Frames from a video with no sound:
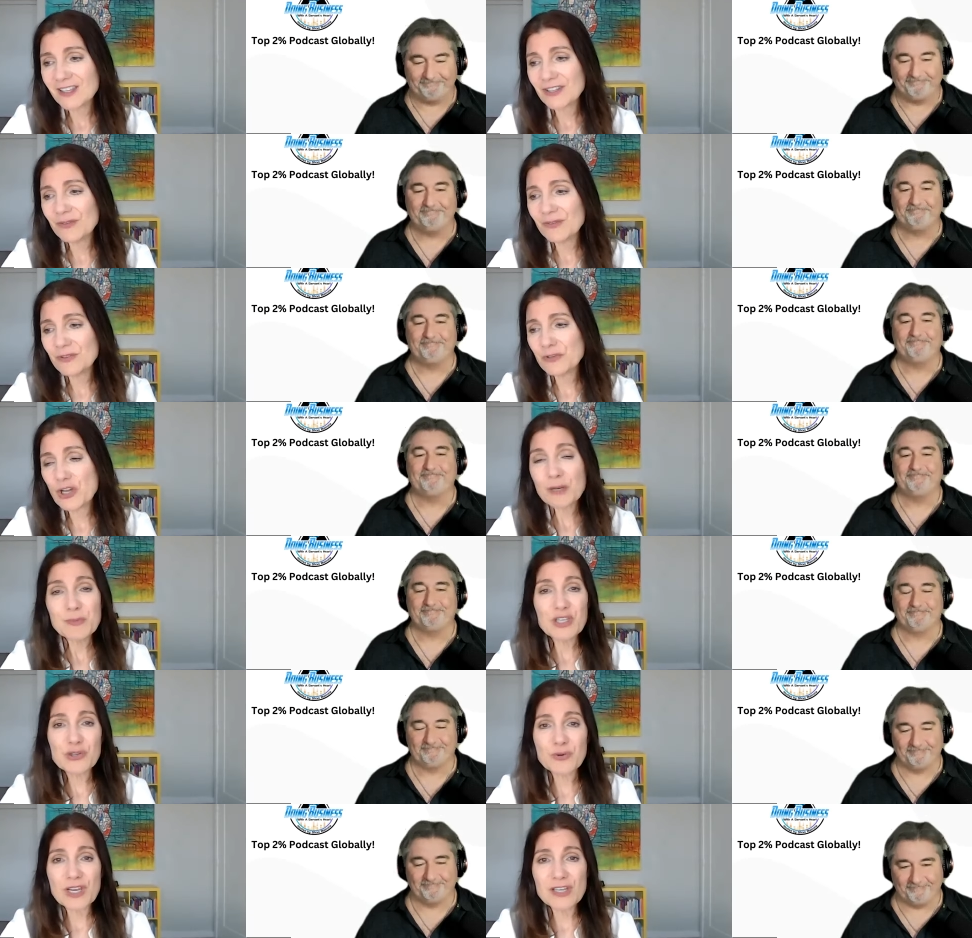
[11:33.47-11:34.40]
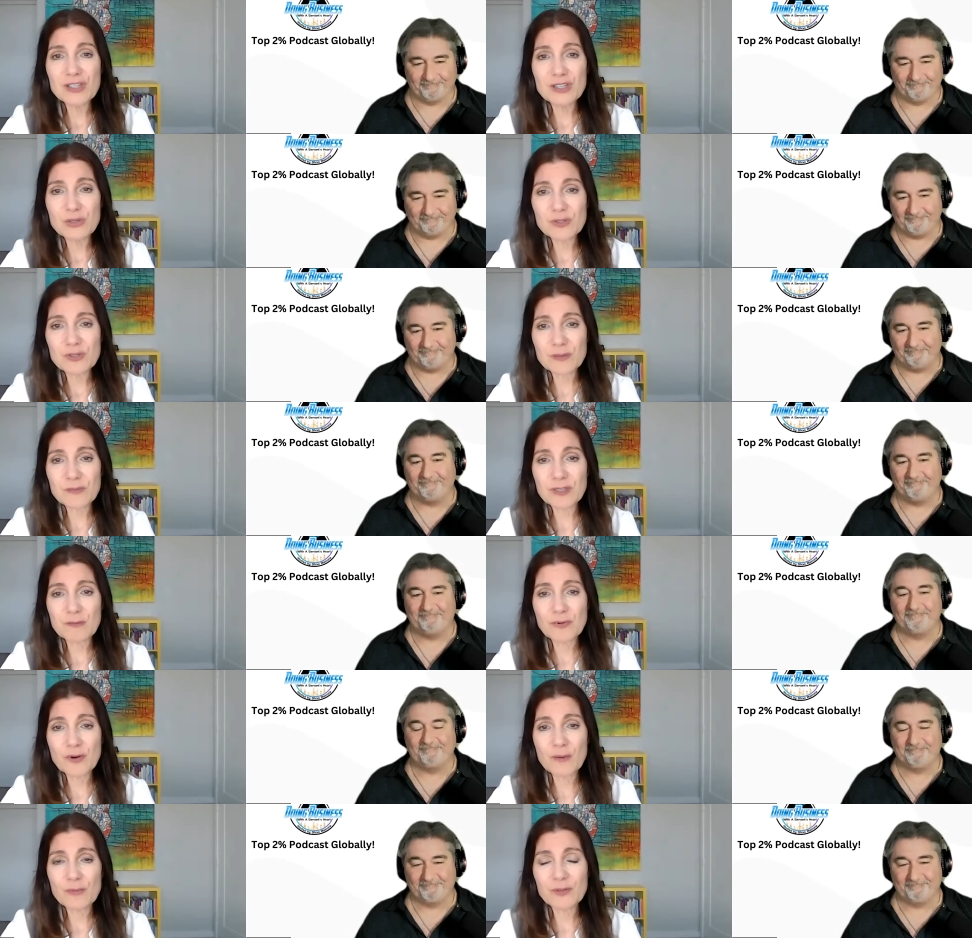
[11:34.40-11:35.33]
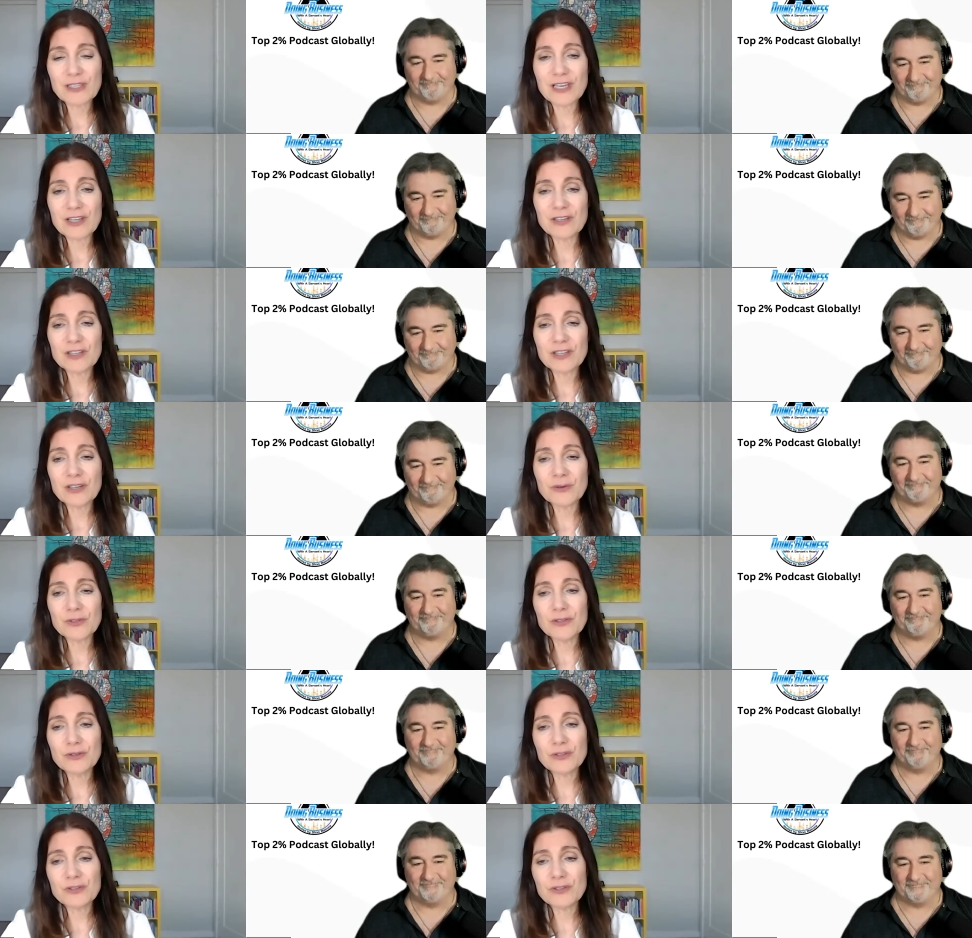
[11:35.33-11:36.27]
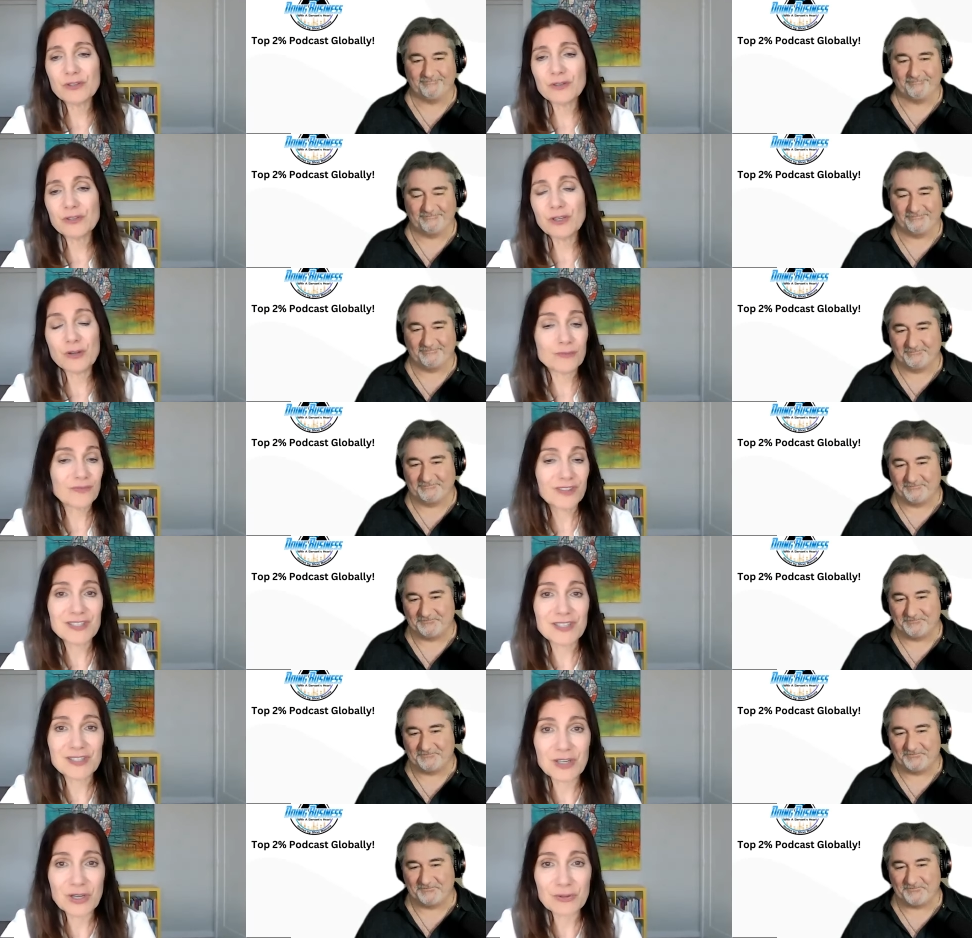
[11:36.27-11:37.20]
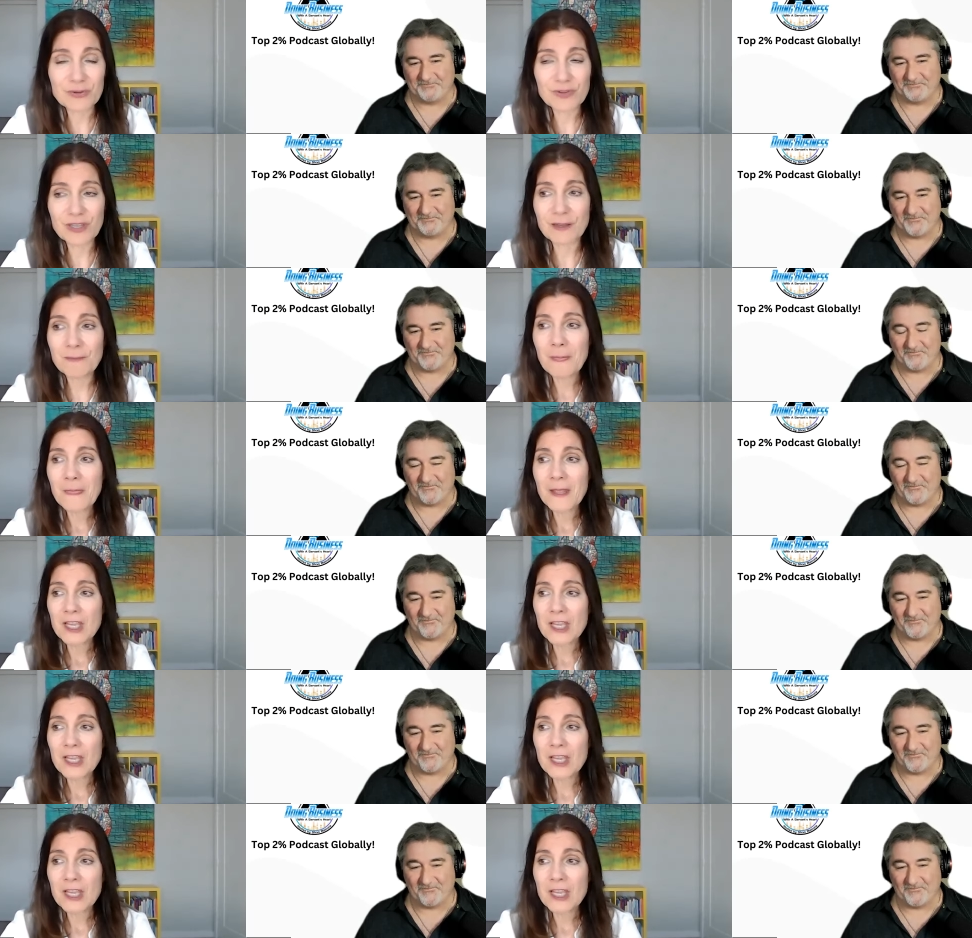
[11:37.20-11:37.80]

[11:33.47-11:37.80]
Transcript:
Speaker 1: you, you've got to be trained to do something properly. And, you know, you could do, you know, this is another thing.